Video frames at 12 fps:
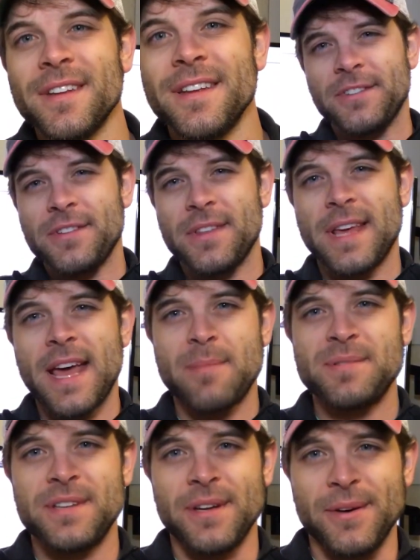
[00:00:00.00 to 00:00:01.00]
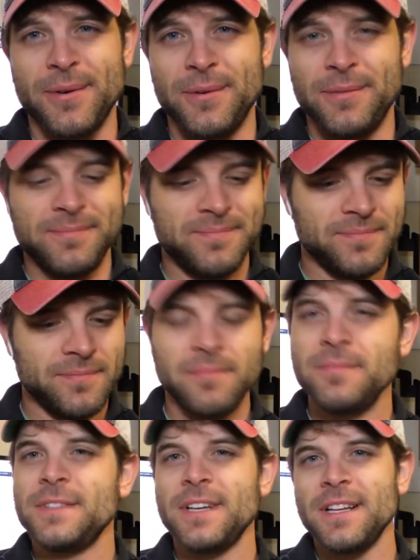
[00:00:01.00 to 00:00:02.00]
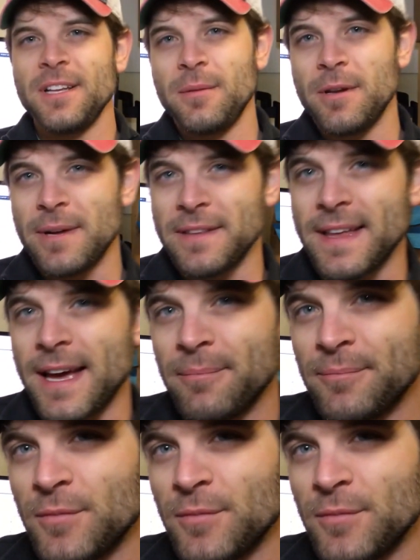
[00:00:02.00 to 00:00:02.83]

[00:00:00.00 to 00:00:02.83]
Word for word: So the capstone, I'll tell you a little bit about that.